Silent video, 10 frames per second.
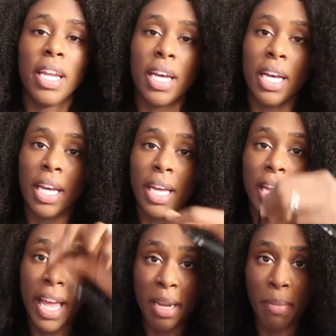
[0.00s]
a
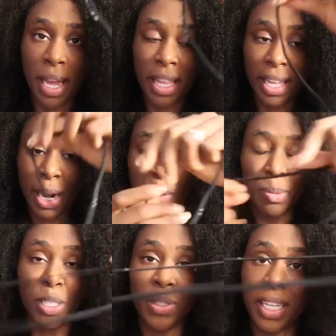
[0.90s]
headband that I will
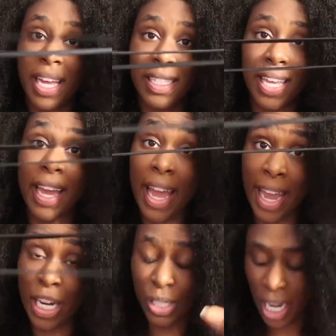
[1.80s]
be using as a
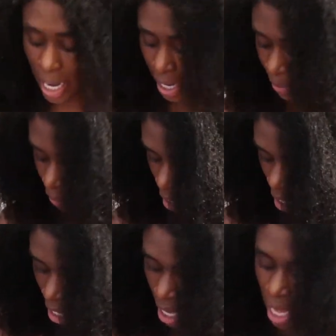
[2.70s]
hair tie,
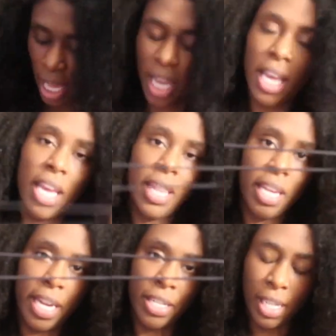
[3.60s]
and then a
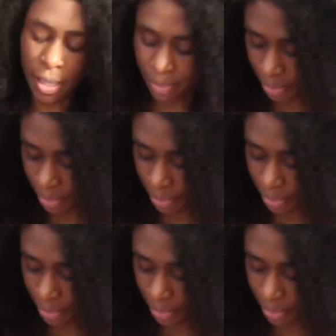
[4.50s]
hair tie.